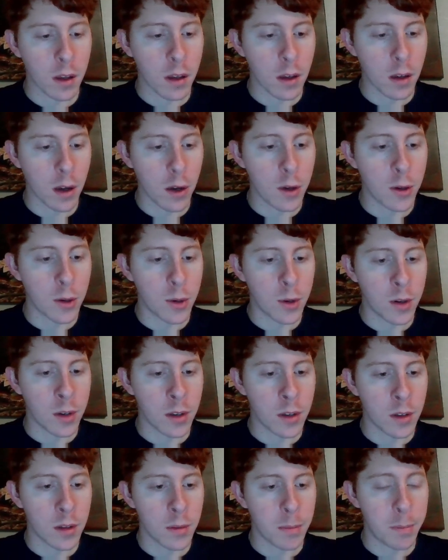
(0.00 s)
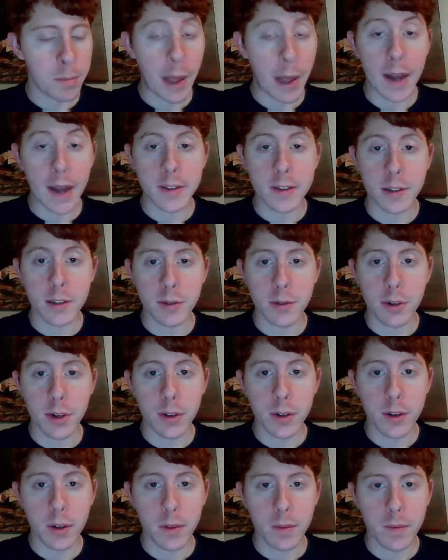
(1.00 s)
go back to the
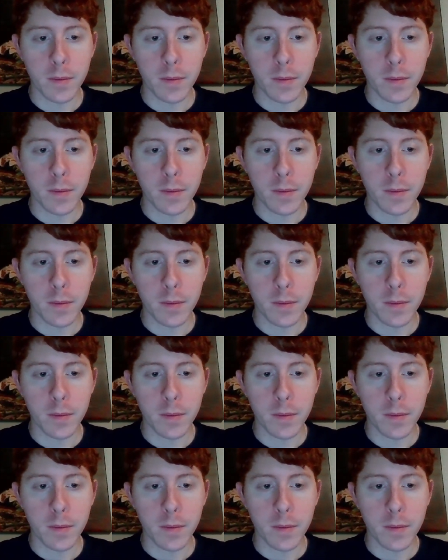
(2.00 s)
road.